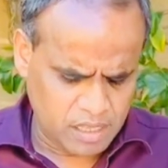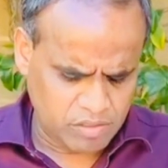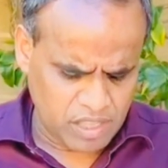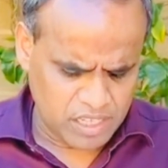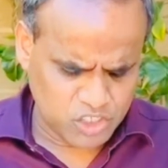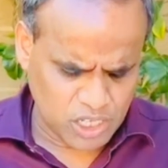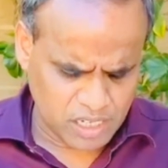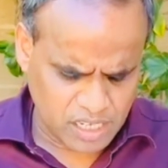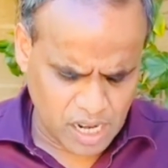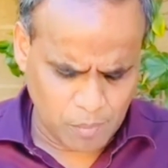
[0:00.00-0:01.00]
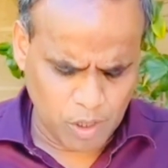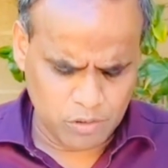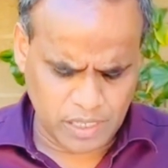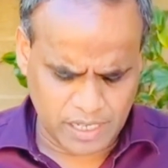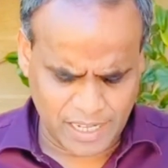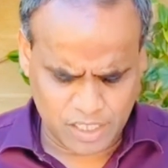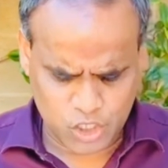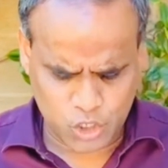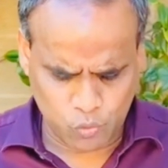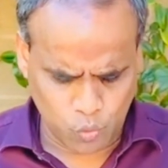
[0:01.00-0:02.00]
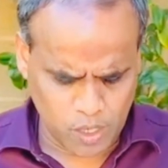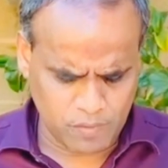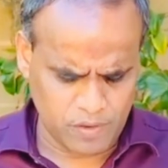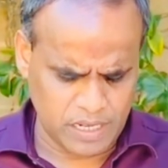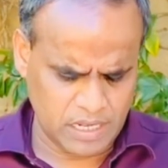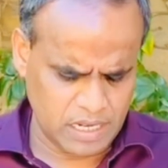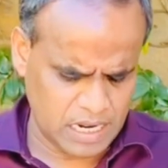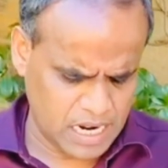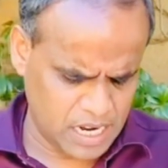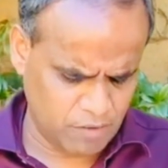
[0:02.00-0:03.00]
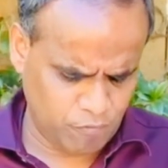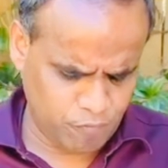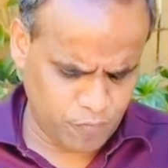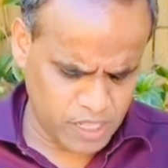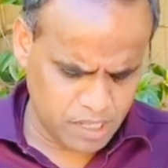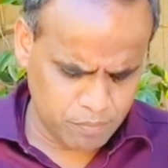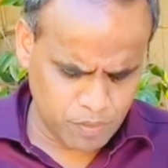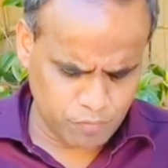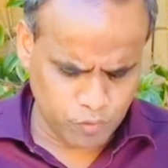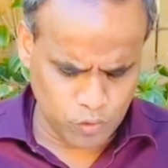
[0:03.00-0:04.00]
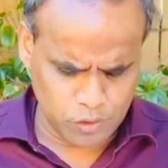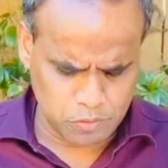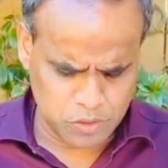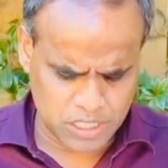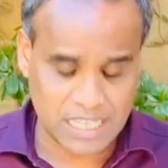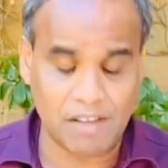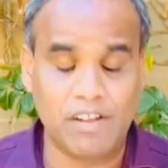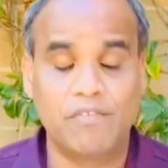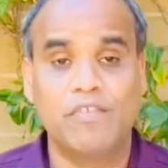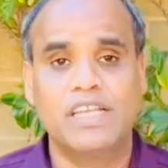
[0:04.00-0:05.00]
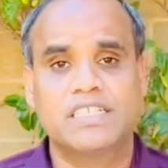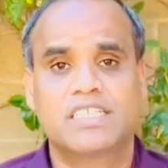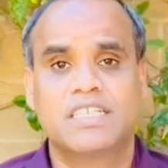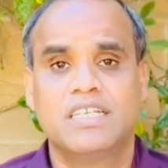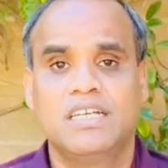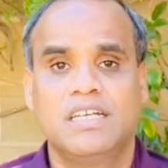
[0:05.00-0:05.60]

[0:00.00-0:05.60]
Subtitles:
They shall come out against you one way and flee before you seven ways.